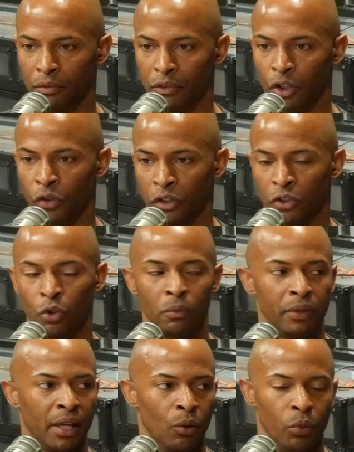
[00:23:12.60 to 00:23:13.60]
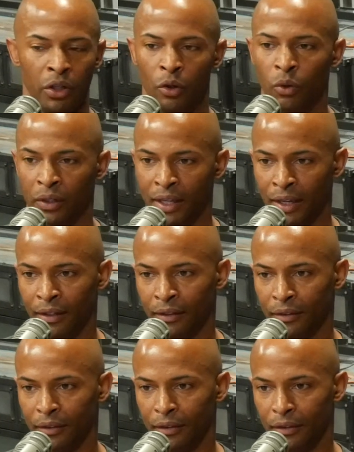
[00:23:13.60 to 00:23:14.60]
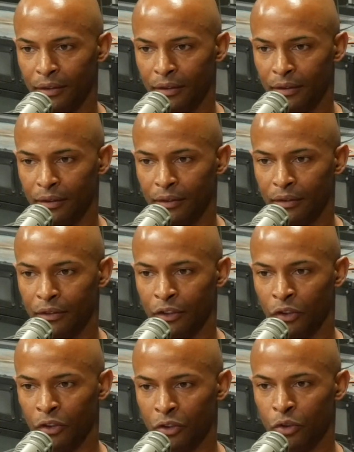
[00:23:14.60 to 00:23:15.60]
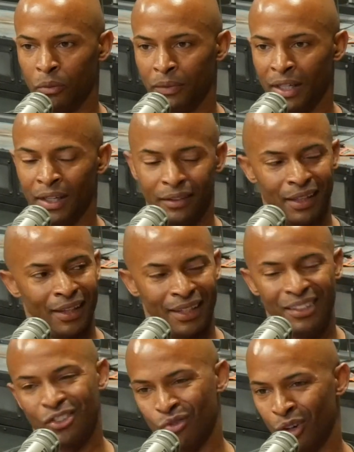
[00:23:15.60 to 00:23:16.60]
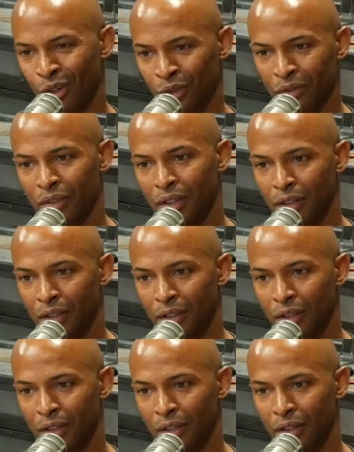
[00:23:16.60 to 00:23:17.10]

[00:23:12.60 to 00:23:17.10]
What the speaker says: Don't assume that we're okay. Don't assume that, yeah, they strong.